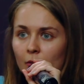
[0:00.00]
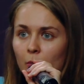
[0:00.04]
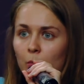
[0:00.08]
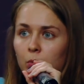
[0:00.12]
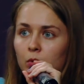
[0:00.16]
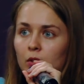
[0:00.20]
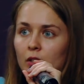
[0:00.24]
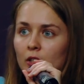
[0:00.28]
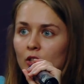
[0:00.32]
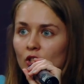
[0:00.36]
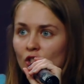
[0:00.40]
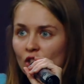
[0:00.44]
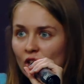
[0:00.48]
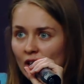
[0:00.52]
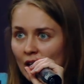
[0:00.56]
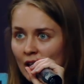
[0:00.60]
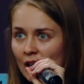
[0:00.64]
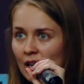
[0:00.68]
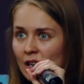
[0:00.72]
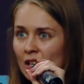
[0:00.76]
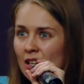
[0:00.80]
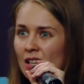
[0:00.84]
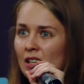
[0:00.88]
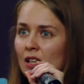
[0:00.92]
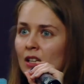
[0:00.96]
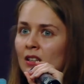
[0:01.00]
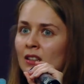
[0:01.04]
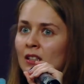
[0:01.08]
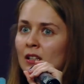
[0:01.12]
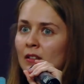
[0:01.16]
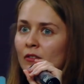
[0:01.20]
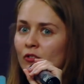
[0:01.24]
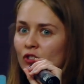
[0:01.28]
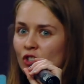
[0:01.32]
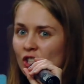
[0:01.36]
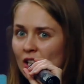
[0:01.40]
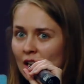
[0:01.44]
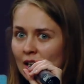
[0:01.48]
Uh,
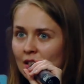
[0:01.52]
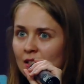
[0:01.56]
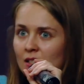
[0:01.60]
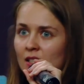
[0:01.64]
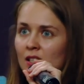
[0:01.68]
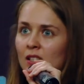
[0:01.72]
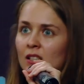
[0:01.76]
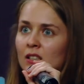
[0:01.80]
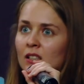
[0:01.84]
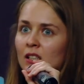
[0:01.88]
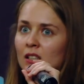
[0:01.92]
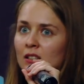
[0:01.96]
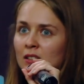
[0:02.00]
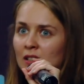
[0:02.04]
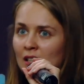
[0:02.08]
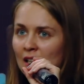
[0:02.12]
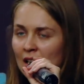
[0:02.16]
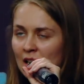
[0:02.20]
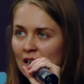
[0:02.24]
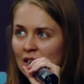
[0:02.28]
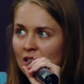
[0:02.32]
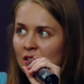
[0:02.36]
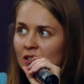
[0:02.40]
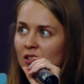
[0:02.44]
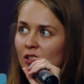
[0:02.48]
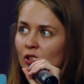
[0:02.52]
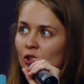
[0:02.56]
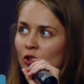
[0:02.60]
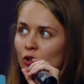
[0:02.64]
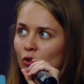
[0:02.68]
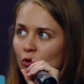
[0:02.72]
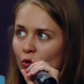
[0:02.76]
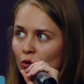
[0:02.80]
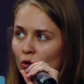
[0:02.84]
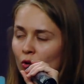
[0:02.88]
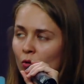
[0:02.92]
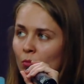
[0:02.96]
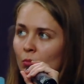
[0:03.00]
volunteers offer their
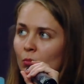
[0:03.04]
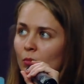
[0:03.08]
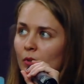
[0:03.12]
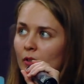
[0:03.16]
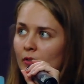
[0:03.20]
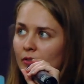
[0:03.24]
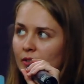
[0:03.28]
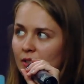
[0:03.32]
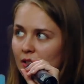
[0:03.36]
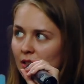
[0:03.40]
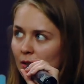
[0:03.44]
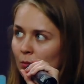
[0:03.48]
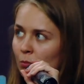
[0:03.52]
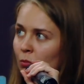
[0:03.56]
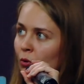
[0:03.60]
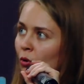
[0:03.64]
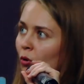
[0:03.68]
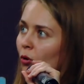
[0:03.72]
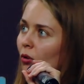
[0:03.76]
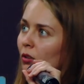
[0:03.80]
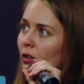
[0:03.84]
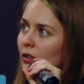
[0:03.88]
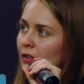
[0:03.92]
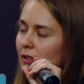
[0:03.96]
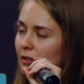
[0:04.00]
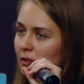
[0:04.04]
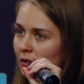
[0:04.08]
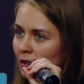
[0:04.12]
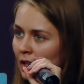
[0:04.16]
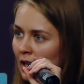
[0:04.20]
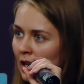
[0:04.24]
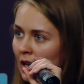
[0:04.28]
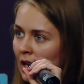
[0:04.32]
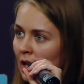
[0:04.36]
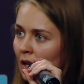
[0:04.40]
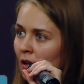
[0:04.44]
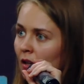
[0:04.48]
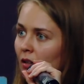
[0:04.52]
supportive shoulder
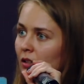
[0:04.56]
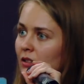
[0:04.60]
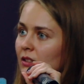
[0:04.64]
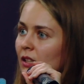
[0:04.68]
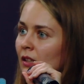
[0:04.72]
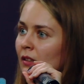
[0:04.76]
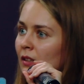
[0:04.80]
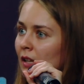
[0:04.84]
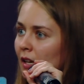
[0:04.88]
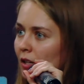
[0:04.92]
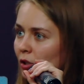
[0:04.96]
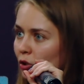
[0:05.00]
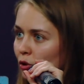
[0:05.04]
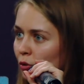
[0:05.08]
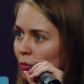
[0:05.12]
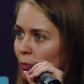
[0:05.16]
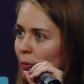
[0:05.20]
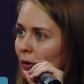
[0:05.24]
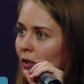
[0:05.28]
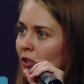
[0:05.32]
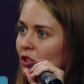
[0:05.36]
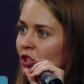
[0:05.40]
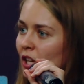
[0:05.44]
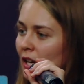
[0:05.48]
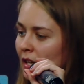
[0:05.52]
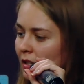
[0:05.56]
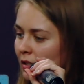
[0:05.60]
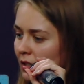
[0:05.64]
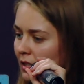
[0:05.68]
to the government.